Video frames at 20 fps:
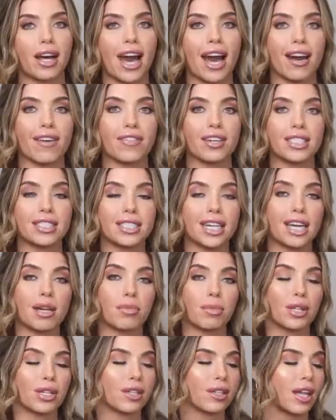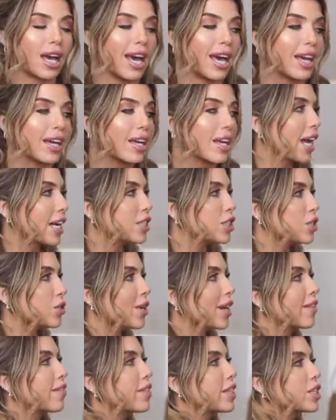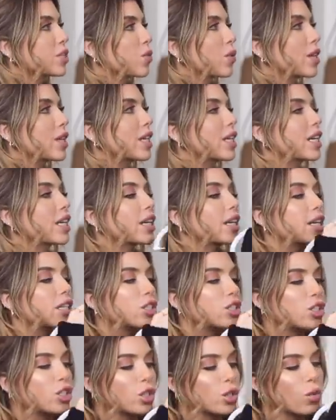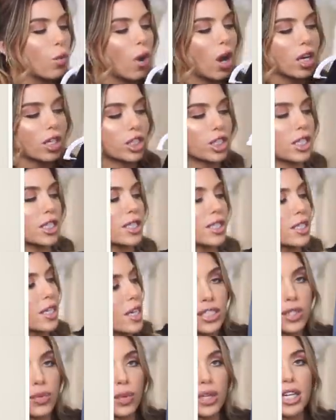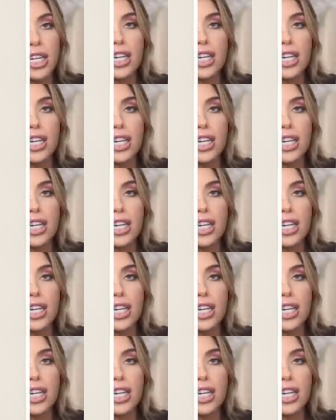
have a tapered leg. I do have this one here in two washes. This one